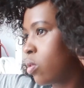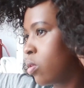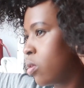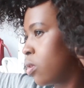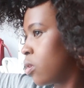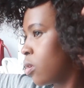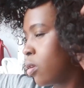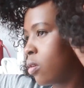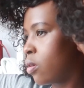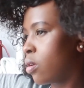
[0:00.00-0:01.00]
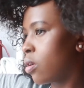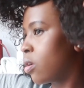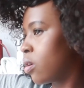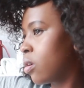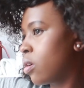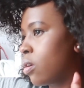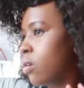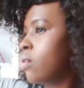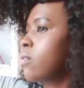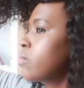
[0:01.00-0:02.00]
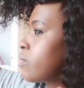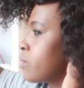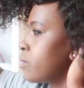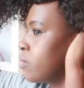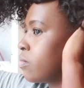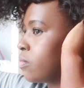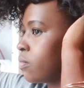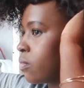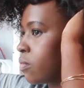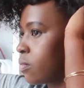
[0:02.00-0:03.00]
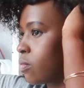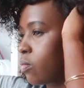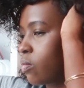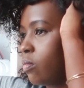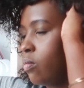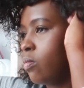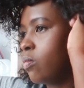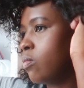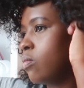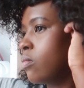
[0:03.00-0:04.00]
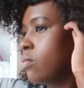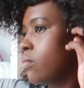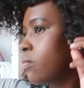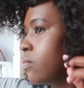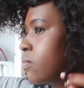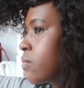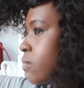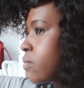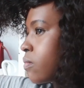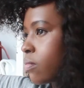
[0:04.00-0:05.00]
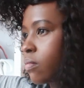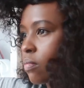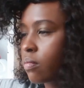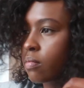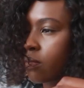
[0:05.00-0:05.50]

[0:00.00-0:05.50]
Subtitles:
(silence)